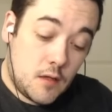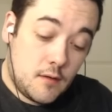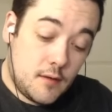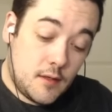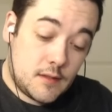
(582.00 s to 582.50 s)

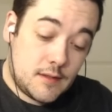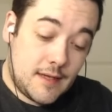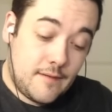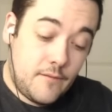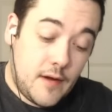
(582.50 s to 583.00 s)
looks
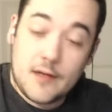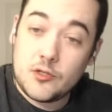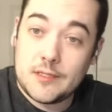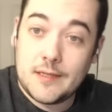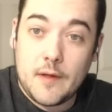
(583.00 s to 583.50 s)
like a very
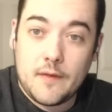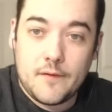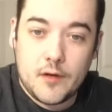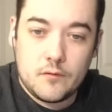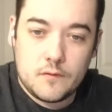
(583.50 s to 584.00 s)
interesting month
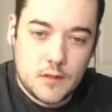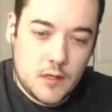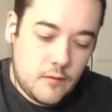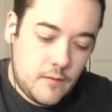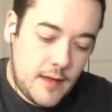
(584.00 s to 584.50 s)
for you,
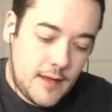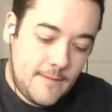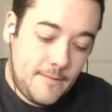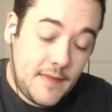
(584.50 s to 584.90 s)
so uh,